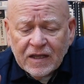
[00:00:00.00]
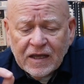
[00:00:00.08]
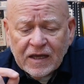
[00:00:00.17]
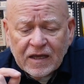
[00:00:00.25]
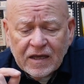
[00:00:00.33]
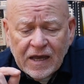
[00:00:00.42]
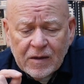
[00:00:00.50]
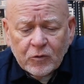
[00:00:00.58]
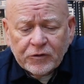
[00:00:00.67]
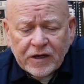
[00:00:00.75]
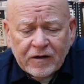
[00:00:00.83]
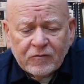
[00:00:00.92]
They
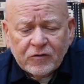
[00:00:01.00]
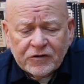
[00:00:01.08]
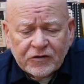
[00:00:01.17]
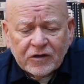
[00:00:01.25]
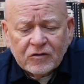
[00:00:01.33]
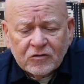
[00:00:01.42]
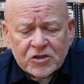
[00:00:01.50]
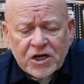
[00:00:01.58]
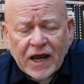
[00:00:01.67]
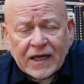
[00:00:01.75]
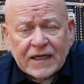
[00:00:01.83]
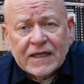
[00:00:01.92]
cabled every single
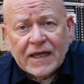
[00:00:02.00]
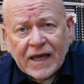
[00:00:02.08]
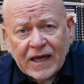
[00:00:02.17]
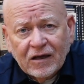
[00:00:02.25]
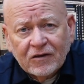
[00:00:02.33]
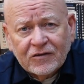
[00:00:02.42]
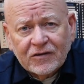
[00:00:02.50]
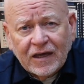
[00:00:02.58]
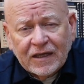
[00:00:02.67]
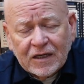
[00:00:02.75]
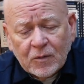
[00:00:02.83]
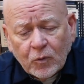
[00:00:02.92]
jack in the house
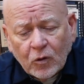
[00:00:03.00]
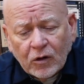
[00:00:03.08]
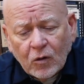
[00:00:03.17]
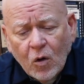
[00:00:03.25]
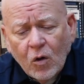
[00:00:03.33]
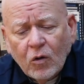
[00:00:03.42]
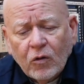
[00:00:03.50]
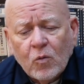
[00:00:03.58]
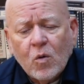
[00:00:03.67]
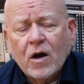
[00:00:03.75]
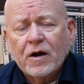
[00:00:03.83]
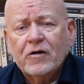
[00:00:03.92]
and they brought all the
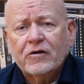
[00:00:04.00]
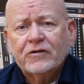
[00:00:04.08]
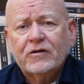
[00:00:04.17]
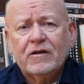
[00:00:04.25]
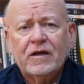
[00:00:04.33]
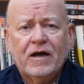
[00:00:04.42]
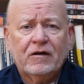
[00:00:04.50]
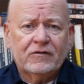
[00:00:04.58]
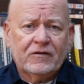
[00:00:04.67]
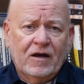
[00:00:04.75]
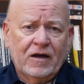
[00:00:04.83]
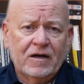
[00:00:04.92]
wires to the
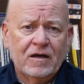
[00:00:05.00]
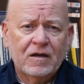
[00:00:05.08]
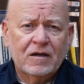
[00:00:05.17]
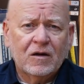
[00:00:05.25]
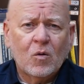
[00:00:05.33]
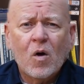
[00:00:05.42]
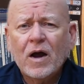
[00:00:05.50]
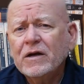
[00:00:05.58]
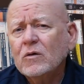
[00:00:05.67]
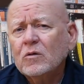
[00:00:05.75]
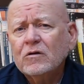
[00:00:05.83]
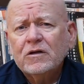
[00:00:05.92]
outside. Now, why
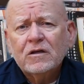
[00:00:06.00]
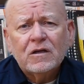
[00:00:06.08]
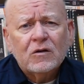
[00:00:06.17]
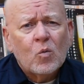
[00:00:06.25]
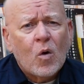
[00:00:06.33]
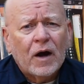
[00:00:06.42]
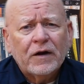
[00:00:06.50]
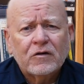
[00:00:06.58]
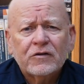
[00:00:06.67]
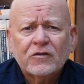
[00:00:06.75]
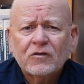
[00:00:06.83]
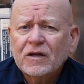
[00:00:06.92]
in the world do you need
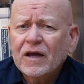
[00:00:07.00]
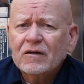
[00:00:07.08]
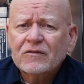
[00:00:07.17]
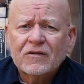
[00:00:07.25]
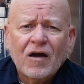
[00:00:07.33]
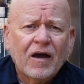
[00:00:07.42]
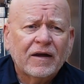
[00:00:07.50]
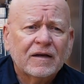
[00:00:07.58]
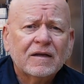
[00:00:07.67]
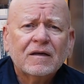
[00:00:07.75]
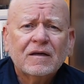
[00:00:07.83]
wires on the outside